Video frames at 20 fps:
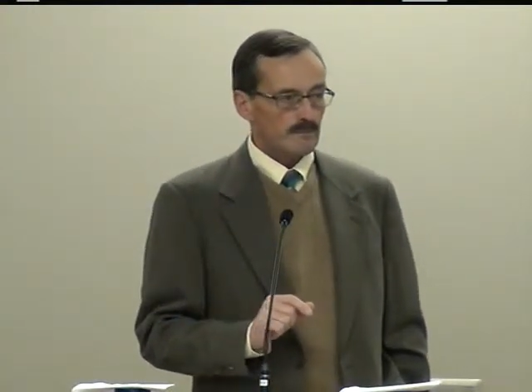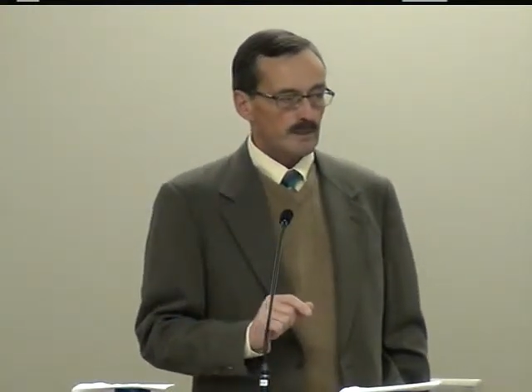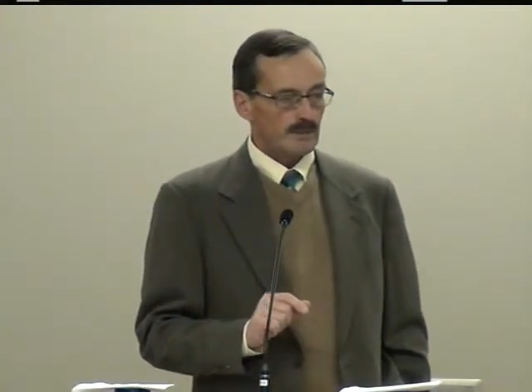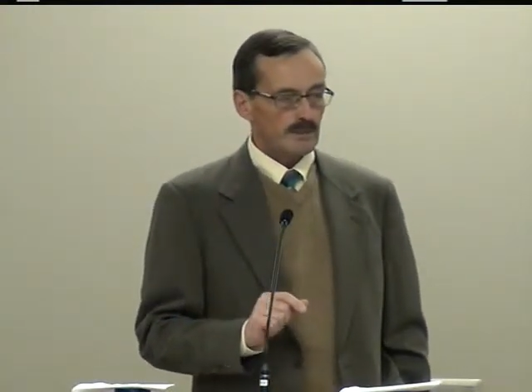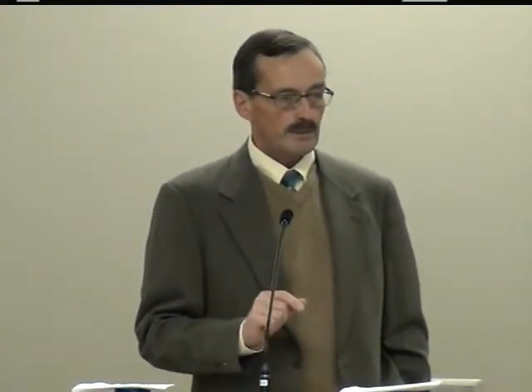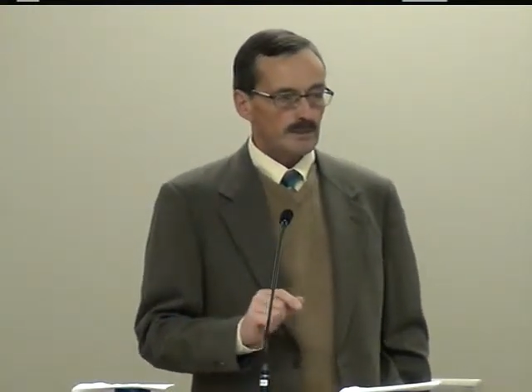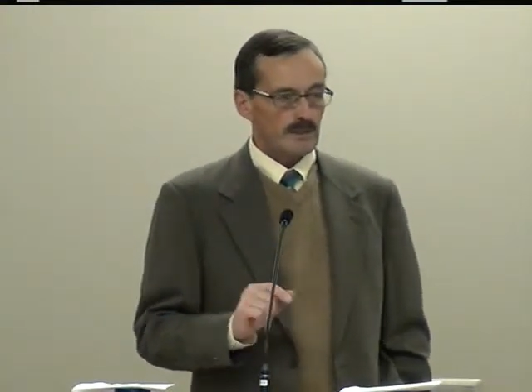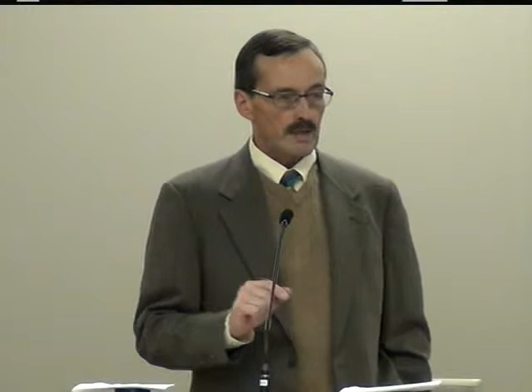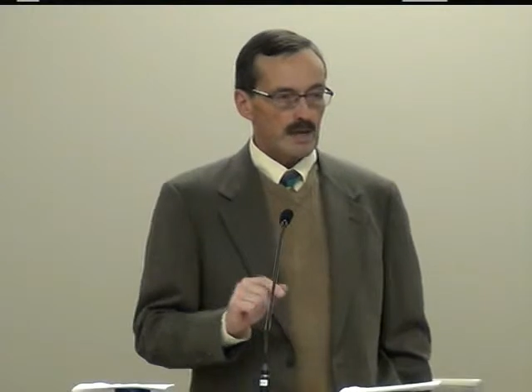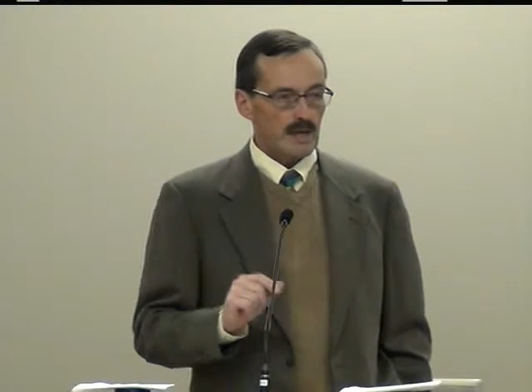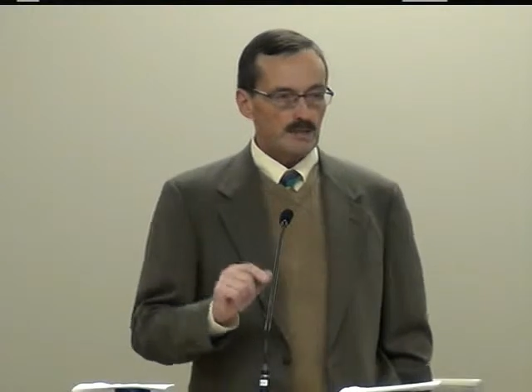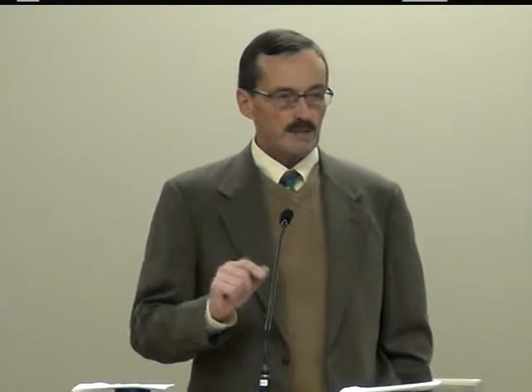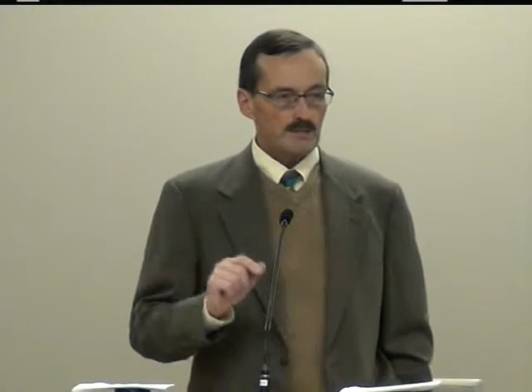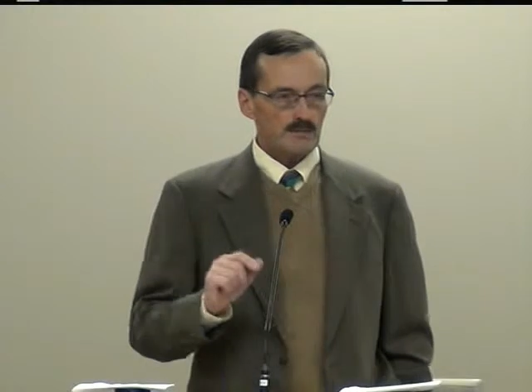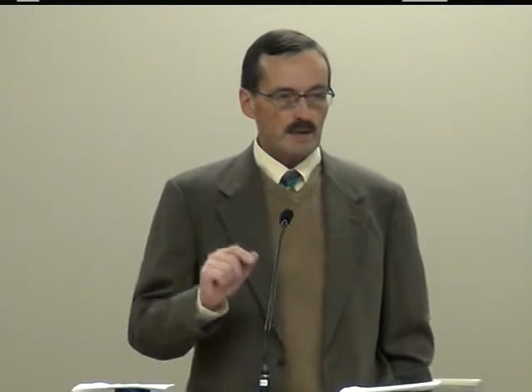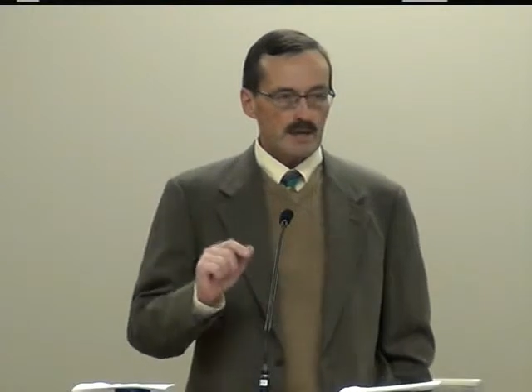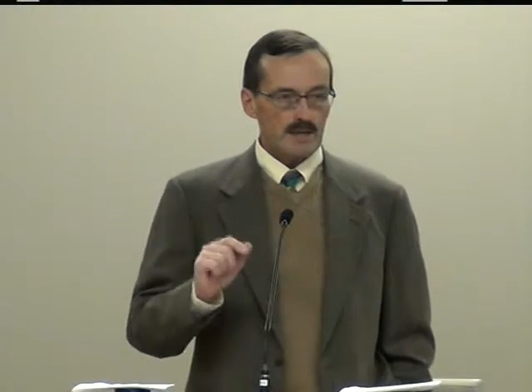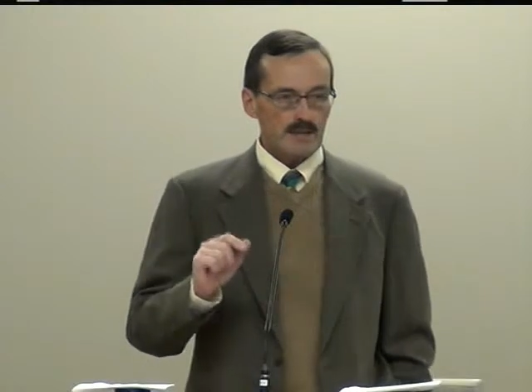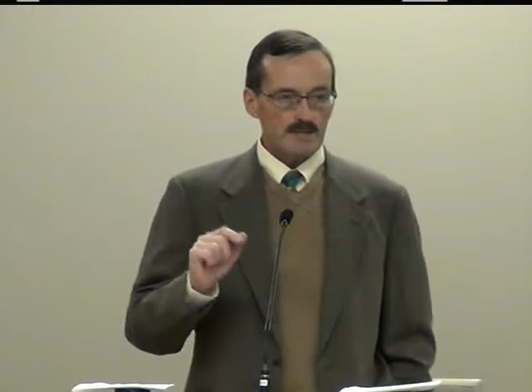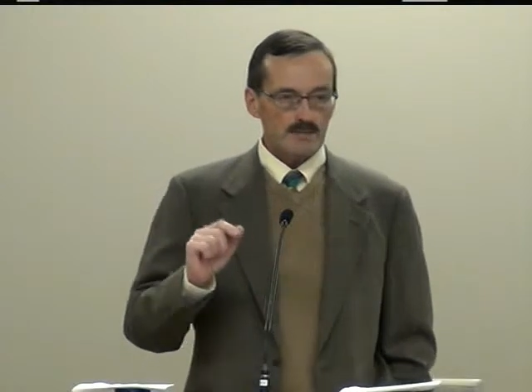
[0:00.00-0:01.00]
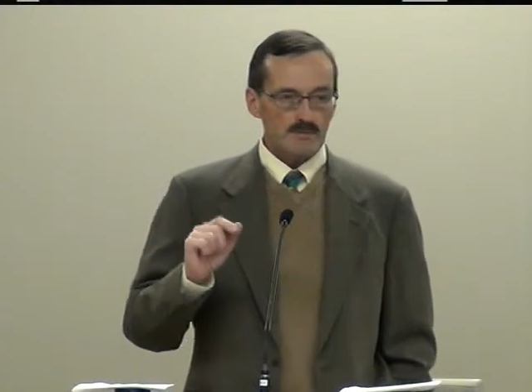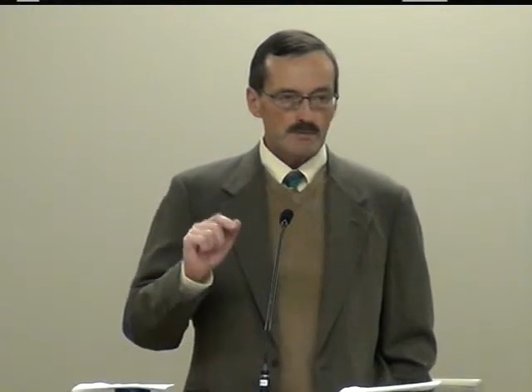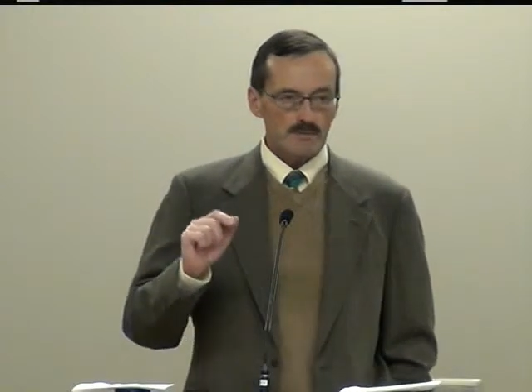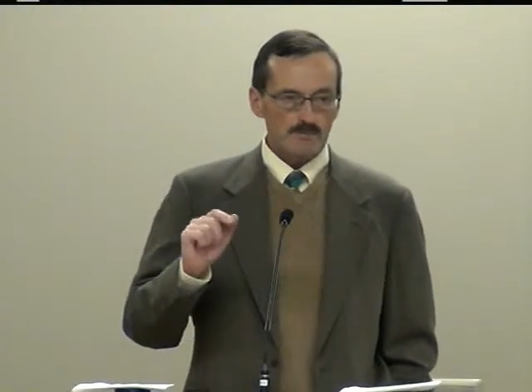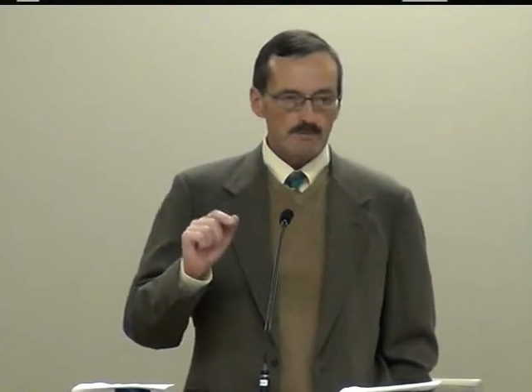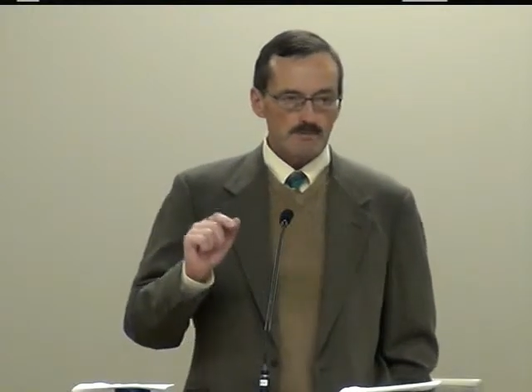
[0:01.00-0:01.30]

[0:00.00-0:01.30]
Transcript: They did not try to